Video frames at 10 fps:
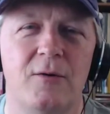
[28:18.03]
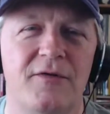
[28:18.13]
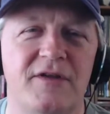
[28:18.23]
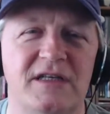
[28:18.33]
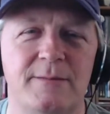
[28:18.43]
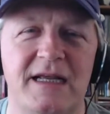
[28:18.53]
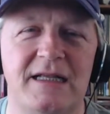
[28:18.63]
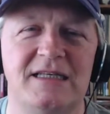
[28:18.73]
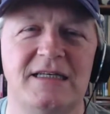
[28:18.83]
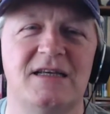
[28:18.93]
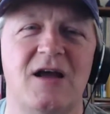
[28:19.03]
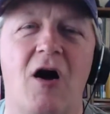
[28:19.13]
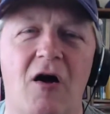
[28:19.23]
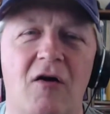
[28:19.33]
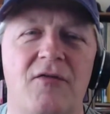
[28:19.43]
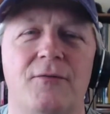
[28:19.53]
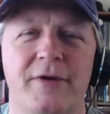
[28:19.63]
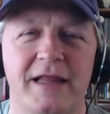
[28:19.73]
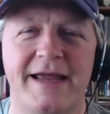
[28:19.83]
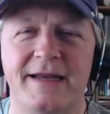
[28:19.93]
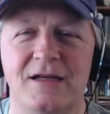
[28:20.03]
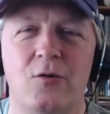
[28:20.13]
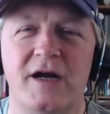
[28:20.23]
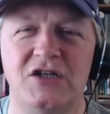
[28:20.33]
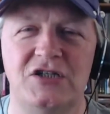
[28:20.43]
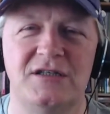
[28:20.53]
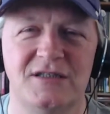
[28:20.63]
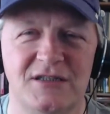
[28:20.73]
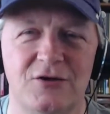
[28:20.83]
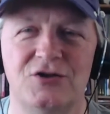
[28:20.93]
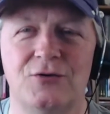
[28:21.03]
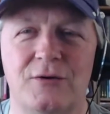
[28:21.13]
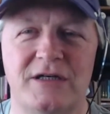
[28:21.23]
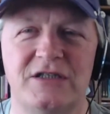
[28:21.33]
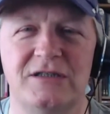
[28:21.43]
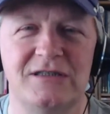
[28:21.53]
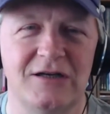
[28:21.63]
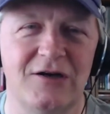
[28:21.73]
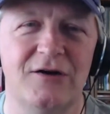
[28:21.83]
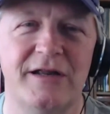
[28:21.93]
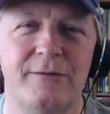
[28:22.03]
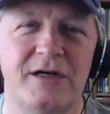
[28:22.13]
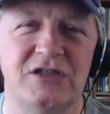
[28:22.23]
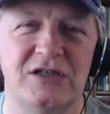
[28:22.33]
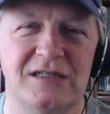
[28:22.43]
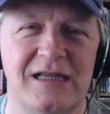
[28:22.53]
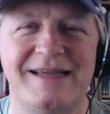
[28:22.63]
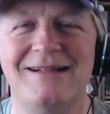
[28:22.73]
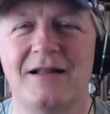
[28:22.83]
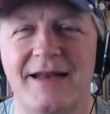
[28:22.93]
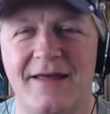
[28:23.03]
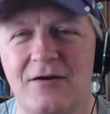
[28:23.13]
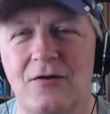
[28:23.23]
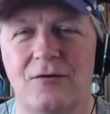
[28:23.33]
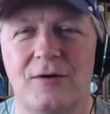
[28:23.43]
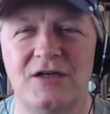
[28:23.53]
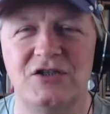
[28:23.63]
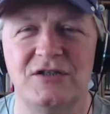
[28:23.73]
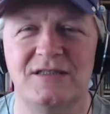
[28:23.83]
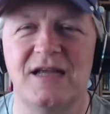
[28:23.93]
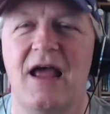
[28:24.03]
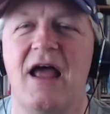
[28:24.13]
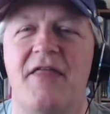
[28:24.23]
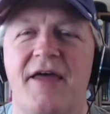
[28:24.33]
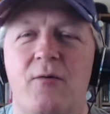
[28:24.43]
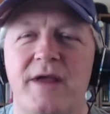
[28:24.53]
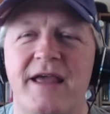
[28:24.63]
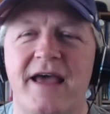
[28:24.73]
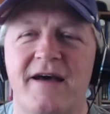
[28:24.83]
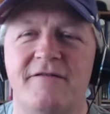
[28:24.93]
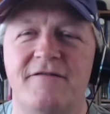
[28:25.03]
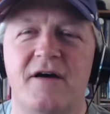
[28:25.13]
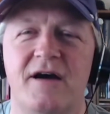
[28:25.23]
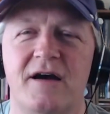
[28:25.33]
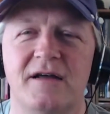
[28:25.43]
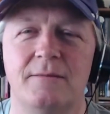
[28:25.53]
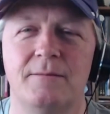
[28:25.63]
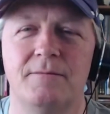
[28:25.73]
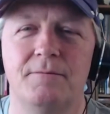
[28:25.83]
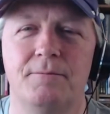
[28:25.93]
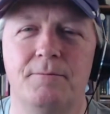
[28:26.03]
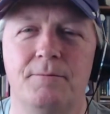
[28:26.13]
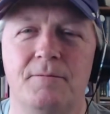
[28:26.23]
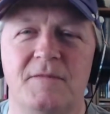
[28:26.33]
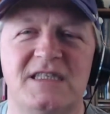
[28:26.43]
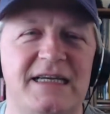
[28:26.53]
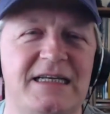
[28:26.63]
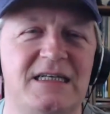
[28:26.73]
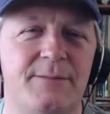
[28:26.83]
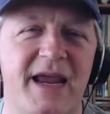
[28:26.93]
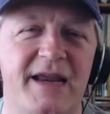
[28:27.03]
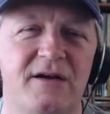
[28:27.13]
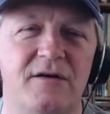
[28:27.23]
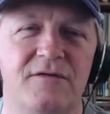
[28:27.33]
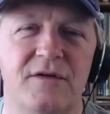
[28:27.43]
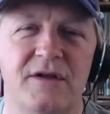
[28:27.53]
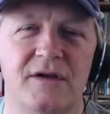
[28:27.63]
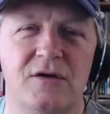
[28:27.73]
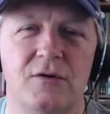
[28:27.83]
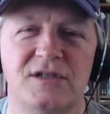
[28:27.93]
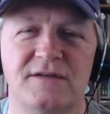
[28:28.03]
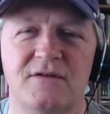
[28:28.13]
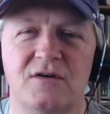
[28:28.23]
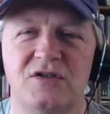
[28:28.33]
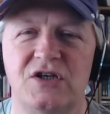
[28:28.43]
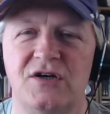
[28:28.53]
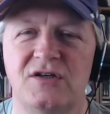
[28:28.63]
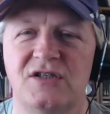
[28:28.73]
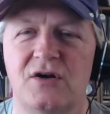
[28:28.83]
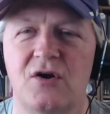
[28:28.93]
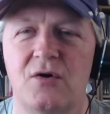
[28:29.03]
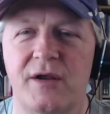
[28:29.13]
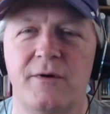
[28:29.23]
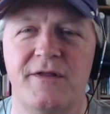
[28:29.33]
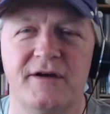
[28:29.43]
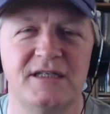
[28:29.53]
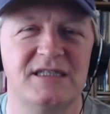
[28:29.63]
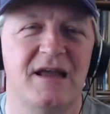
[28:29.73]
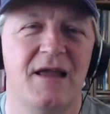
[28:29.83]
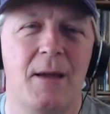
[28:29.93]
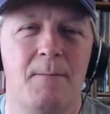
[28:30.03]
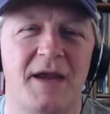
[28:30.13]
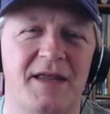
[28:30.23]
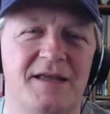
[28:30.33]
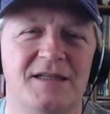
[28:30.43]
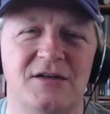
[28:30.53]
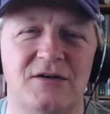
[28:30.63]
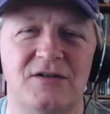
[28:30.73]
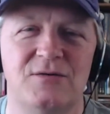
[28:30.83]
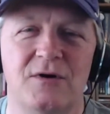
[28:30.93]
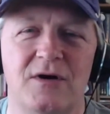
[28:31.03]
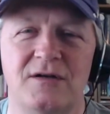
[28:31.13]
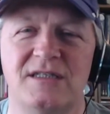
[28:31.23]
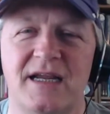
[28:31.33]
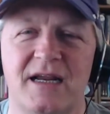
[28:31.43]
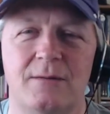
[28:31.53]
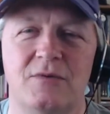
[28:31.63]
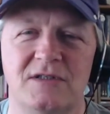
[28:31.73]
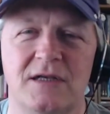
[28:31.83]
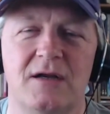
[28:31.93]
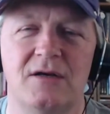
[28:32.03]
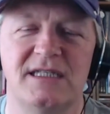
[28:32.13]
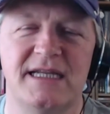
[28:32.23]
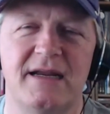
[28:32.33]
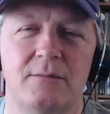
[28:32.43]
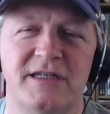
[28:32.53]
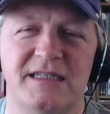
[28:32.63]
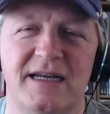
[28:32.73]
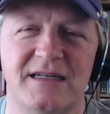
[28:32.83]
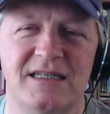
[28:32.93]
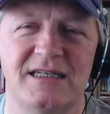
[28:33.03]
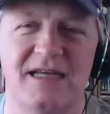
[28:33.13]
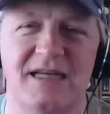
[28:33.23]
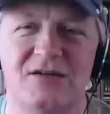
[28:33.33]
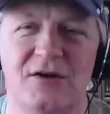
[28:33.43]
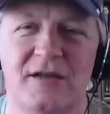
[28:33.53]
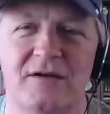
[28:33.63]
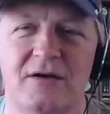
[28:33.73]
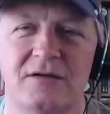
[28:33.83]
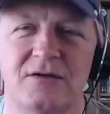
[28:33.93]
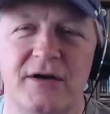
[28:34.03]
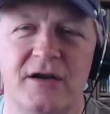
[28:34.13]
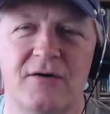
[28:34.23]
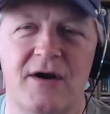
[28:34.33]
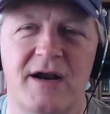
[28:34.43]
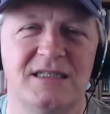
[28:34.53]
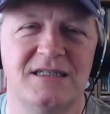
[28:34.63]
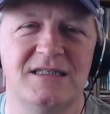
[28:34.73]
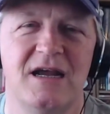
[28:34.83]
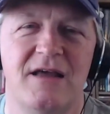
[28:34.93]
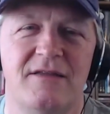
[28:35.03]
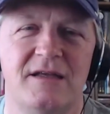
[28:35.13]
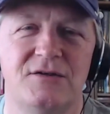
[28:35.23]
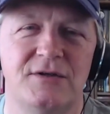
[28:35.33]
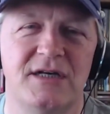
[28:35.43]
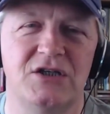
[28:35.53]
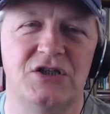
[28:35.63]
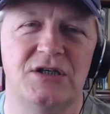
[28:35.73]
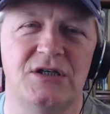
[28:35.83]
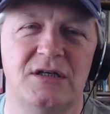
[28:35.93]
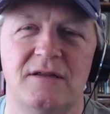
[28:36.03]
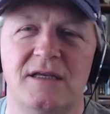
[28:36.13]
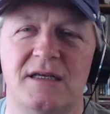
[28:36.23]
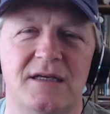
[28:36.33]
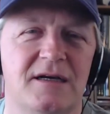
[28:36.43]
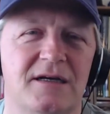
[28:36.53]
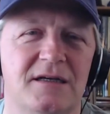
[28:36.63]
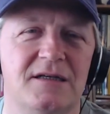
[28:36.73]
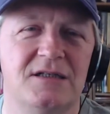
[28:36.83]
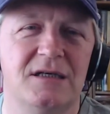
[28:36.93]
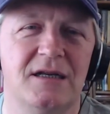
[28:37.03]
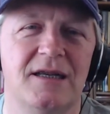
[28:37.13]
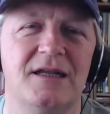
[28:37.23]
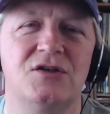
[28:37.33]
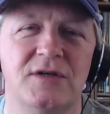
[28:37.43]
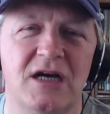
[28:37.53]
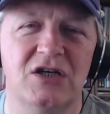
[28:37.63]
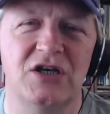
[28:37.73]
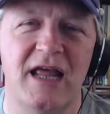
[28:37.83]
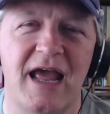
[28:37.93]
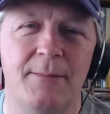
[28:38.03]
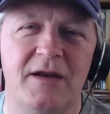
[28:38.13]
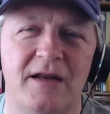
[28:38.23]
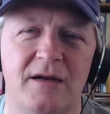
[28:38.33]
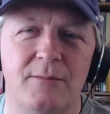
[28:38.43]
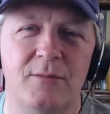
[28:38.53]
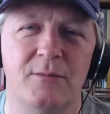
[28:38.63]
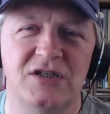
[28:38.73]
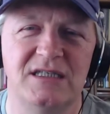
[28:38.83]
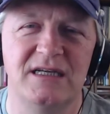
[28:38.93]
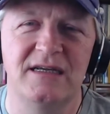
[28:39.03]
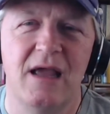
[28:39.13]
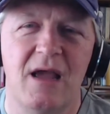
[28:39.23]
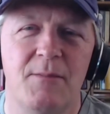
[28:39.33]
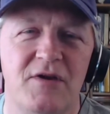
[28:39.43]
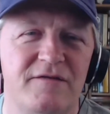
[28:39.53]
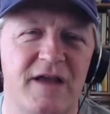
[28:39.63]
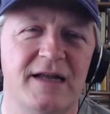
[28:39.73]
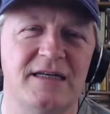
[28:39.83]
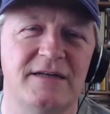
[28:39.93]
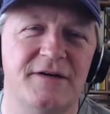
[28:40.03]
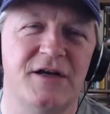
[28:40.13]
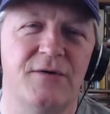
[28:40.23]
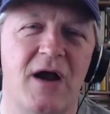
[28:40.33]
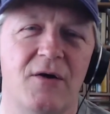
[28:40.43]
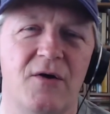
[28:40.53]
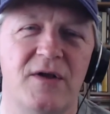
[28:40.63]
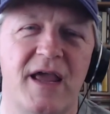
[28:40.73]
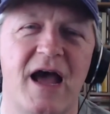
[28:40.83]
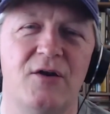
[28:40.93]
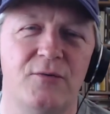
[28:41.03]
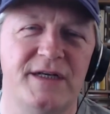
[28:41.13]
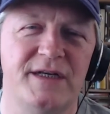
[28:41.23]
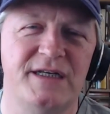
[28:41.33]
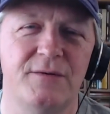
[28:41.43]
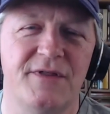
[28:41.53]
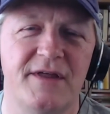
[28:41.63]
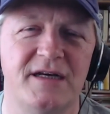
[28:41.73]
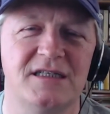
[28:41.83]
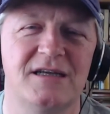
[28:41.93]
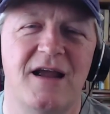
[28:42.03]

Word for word: What this means is all the related questions, social questions, security questions, legal and ethical questions that we have uh, seen debated over the course of those years are going with us. Many concerns were understandable, understandably set aside during the during crisis. The introduction, the uh, in, introduction happened in an emergency, but you've got to figure out, okay, how do we deal with this?